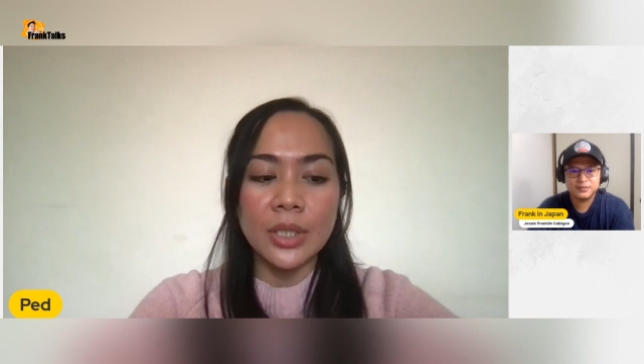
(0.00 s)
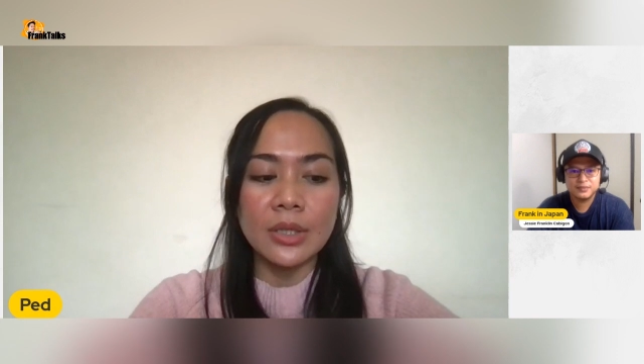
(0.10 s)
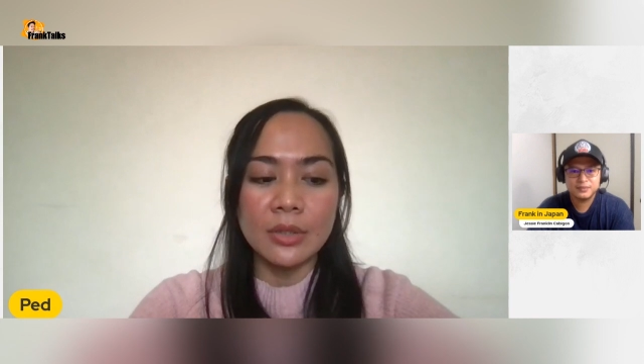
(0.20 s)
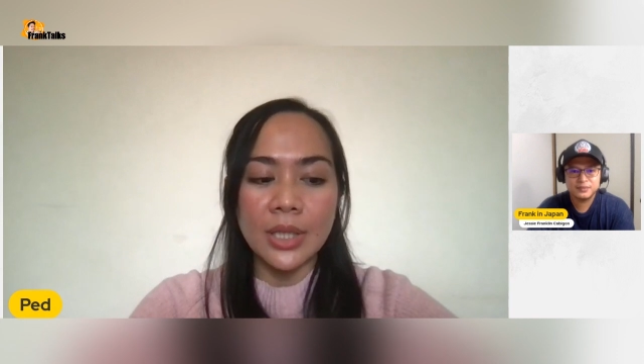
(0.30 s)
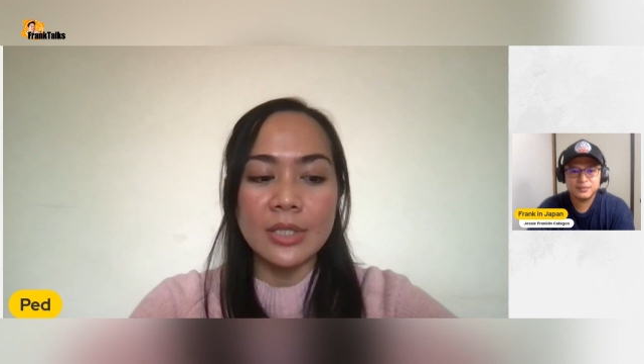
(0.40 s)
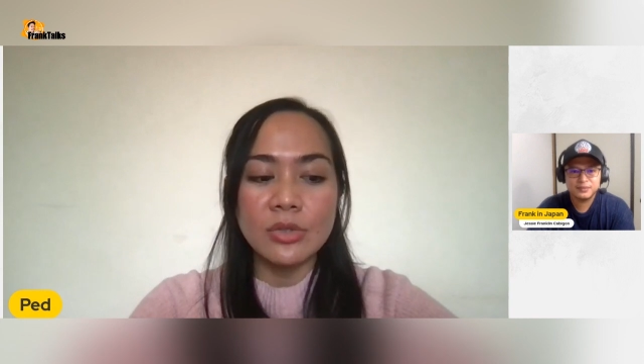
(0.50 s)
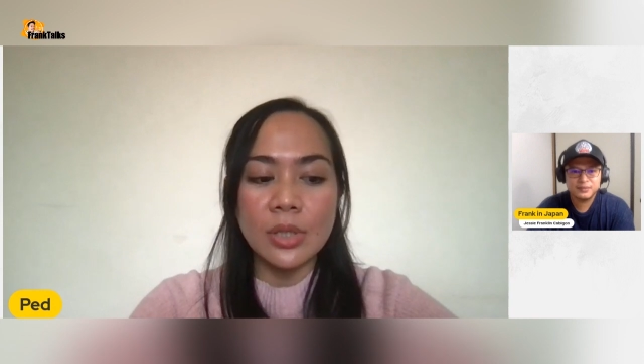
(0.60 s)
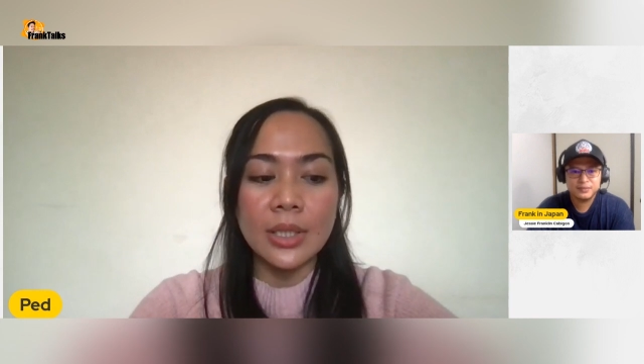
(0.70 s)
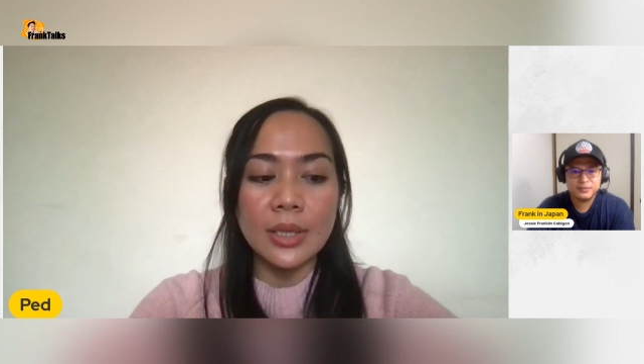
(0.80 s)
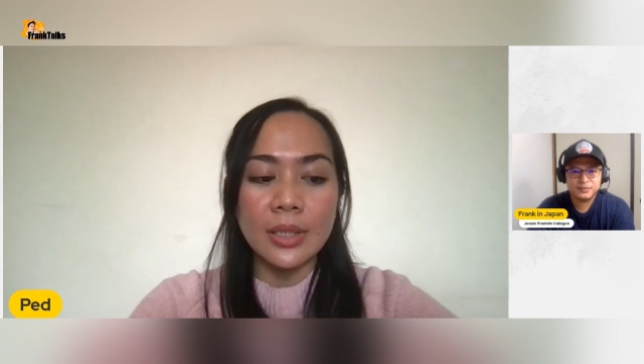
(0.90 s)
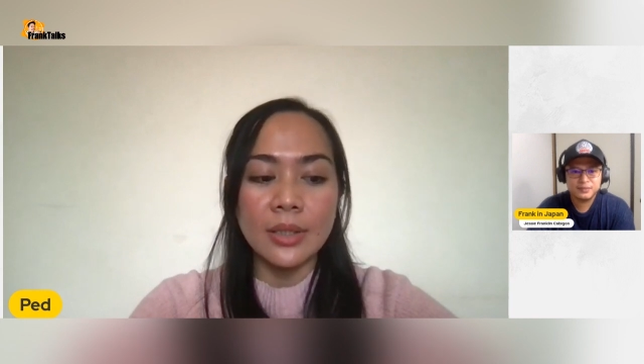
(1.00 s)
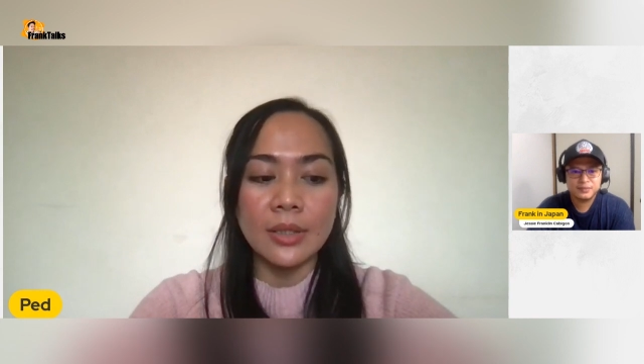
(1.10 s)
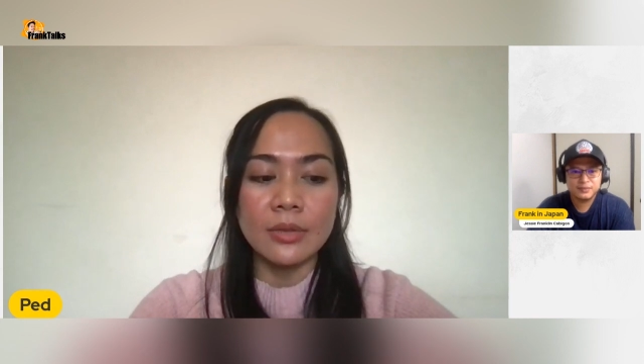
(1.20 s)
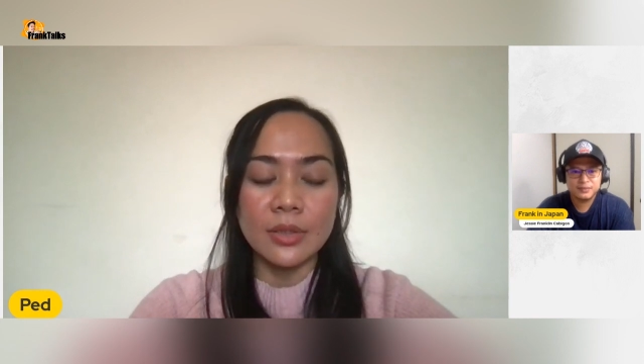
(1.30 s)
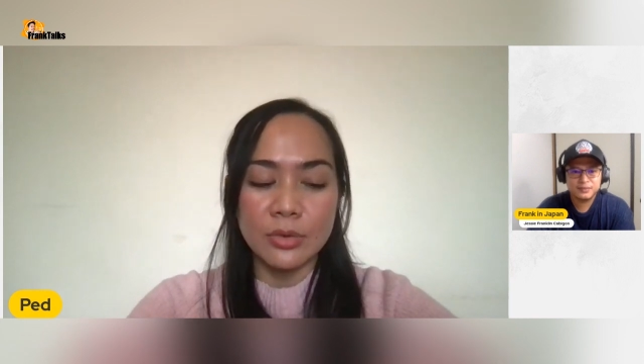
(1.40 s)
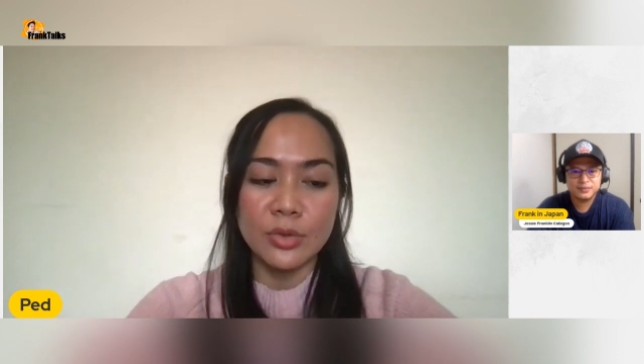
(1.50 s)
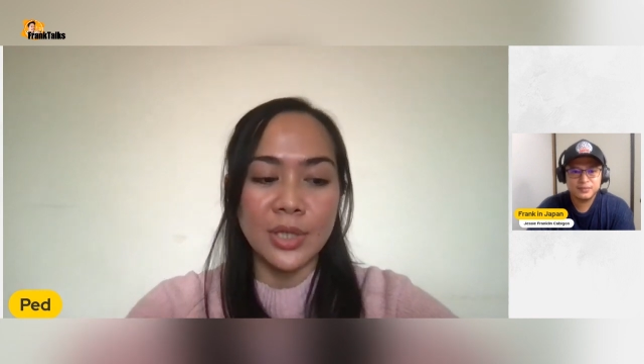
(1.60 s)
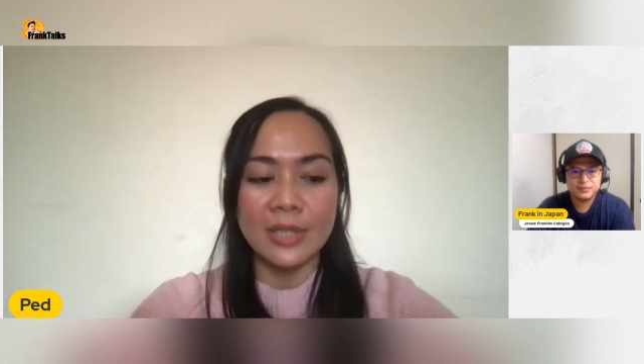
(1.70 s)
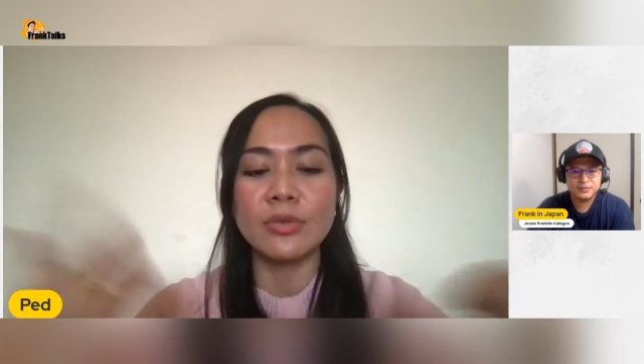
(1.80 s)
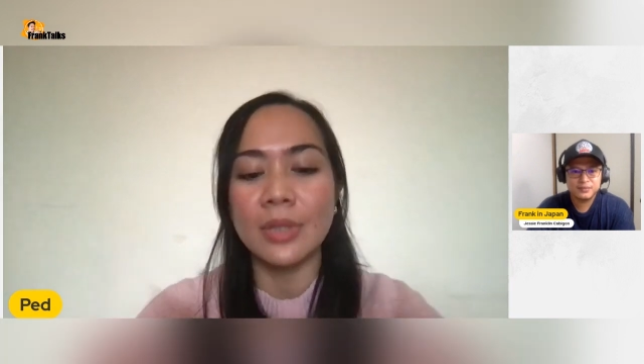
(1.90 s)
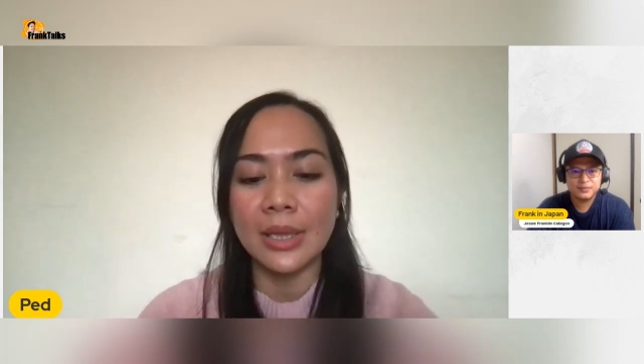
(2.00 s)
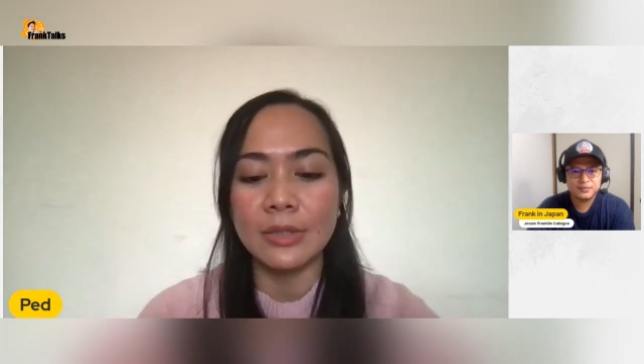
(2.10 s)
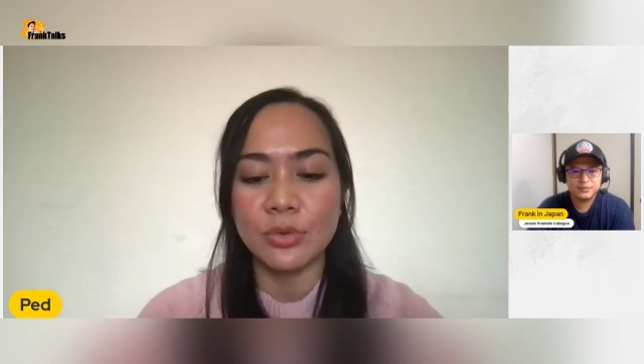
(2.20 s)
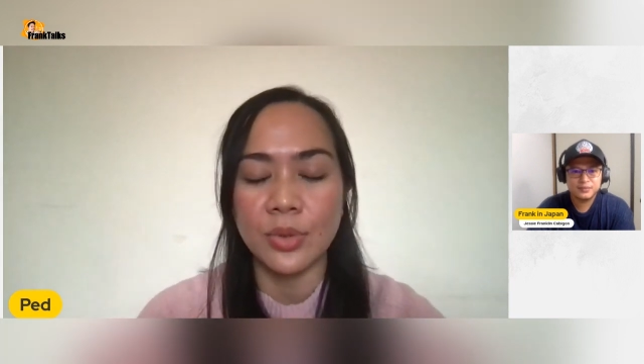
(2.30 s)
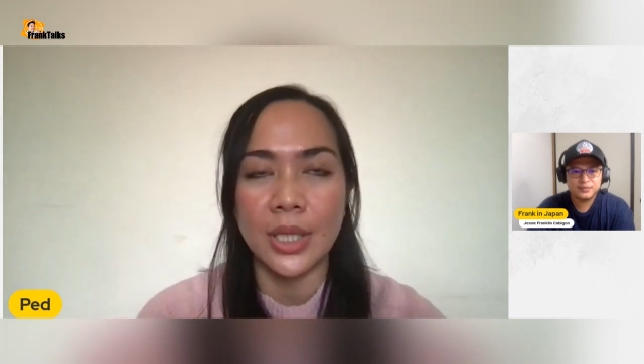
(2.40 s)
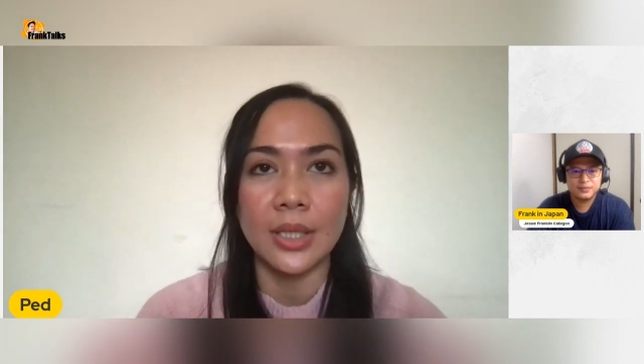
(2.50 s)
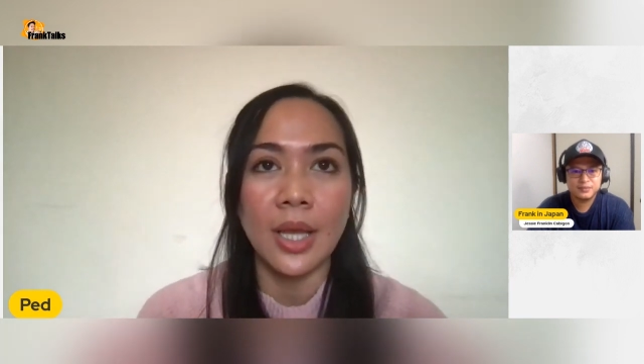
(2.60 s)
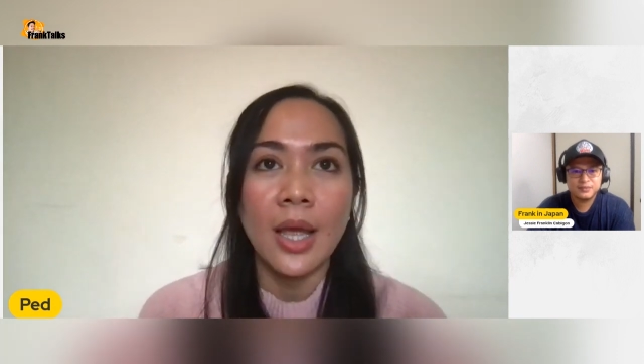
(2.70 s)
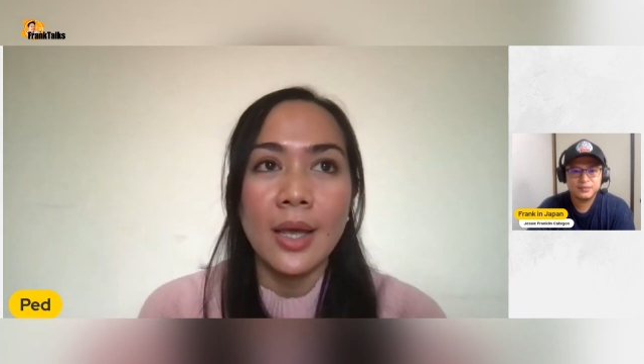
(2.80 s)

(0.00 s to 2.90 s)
internationally trained,